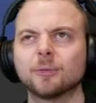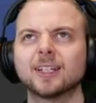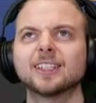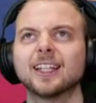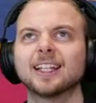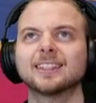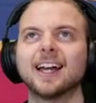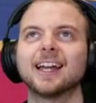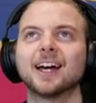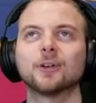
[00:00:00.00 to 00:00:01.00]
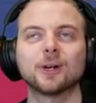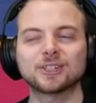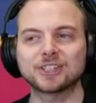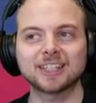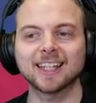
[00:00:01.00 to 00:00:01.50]
I said last night, I know what I was
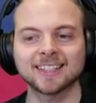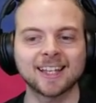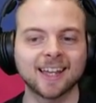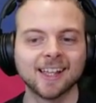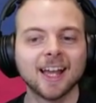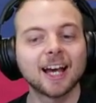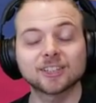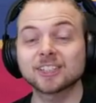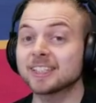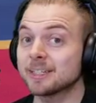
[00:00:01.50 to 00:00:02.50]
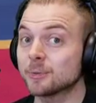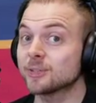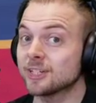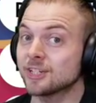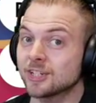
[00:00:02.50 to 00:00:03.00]
going to say last night. I was going to say, has anyone
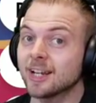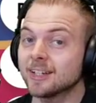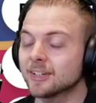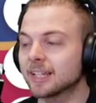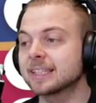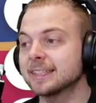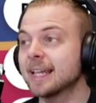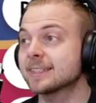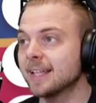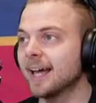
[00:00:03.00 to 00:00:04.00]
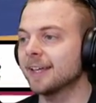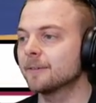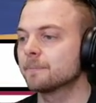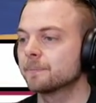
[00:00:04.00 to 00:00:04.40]
done any shiny hunting? Because last night,